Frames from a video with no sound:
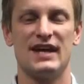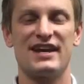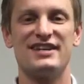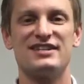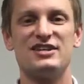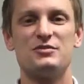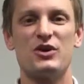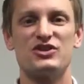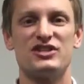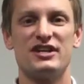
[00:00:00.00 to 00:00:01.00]
Hi guys, Keith
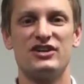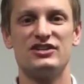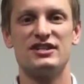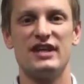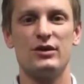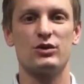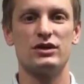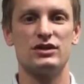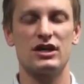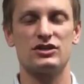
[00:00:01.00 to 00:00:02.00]
Sparks here, and today we're
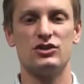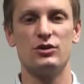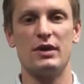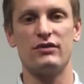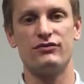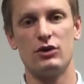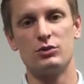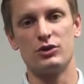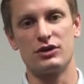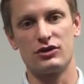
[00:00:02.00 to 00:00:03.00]
going to talk to you about foam
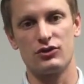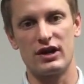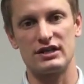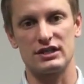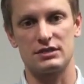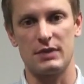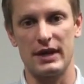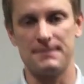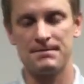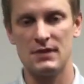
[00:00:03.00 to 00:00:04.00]
rolling the thoracic spine.
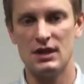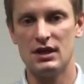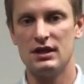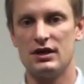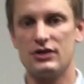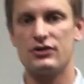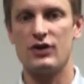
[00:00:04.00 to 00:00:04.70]
Now, the